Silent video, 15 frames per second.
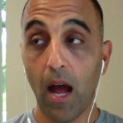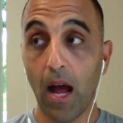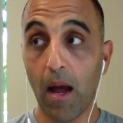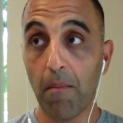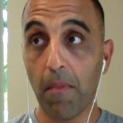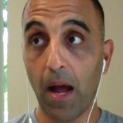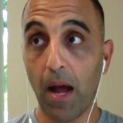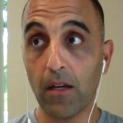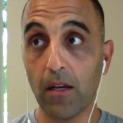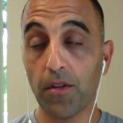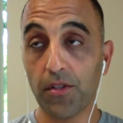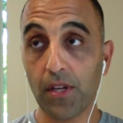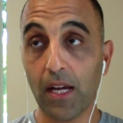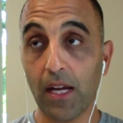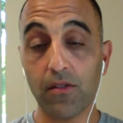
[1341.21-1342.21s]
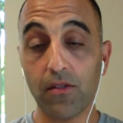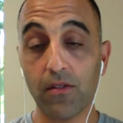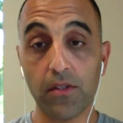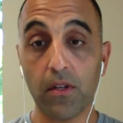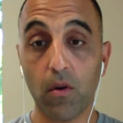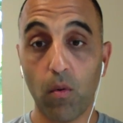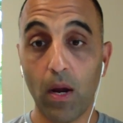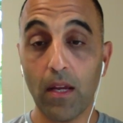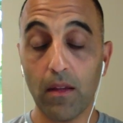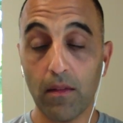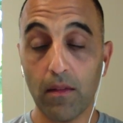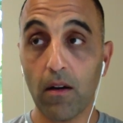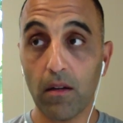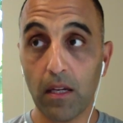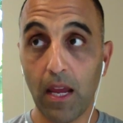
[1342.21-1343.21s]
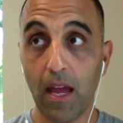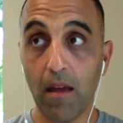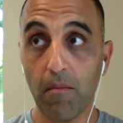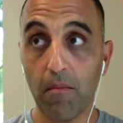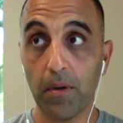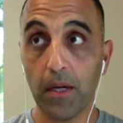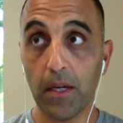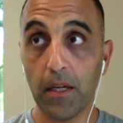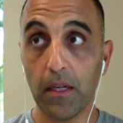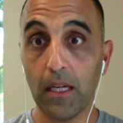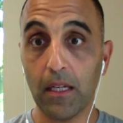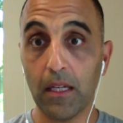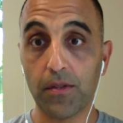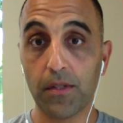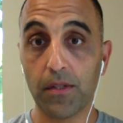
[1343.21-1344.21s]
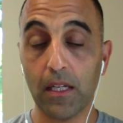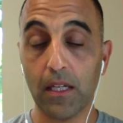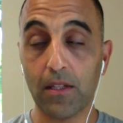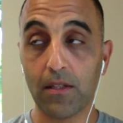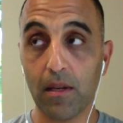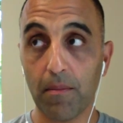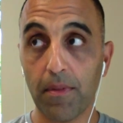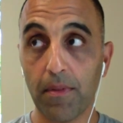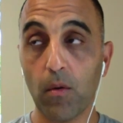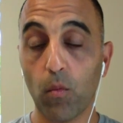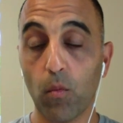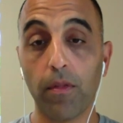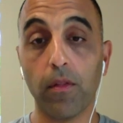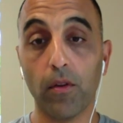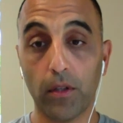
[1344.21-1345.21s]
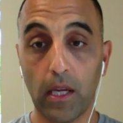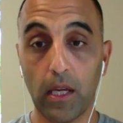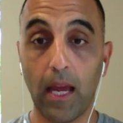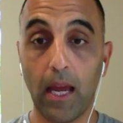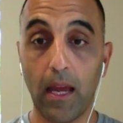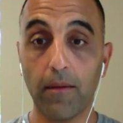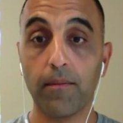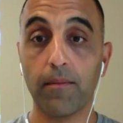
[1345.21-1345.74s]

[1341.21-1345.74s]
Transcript: I know the science isn't quite there yet, but it's something worth looking at.